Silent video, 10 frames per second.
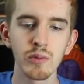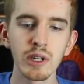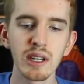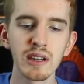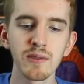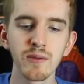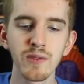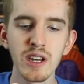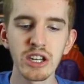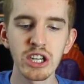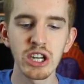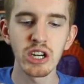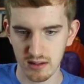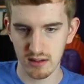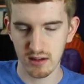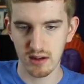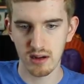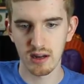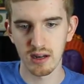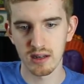Will it fit
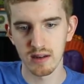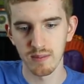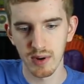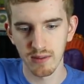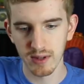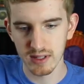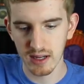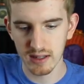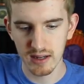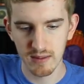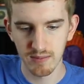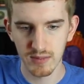on? Oh, and I did it perfect second time.